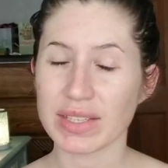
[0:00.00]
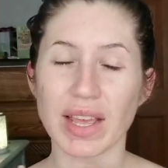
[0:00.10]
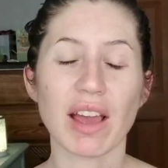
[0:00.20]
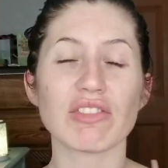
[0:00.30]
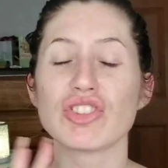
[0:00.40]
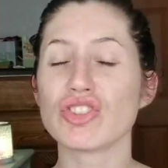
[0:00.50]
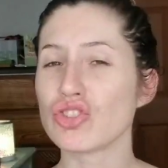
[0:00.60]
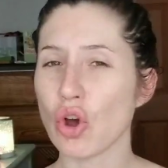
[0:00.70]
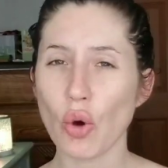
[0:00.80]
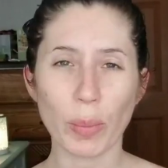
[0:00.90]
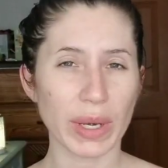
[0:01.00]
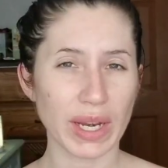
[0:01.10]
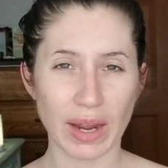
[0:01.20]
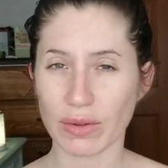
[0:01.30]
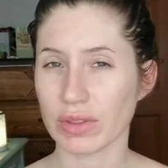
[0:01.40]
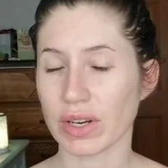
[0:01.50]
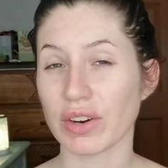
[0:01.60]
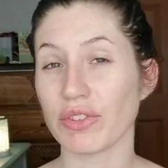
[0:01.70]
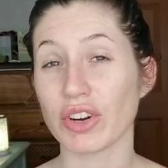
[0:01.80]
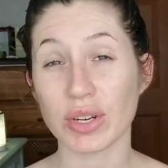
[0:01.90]
They have so many out there.
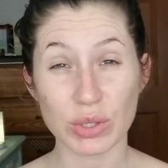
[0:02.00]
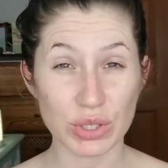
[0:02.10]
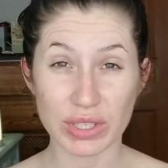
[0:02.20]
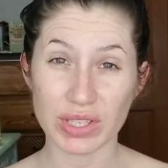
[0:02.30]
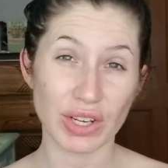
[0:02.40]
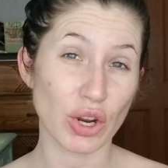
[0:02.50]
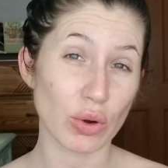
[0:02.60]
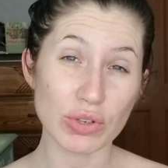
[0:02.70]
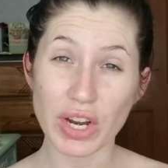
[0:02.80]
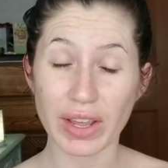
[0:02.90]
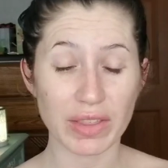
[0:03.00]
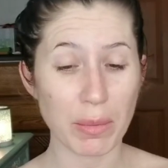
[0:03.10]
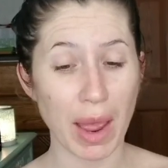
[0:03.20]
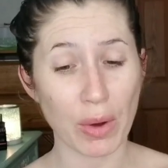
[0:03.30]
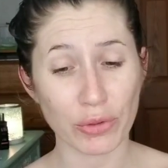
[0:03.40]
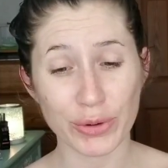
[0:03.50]
If you're interested, go check them out.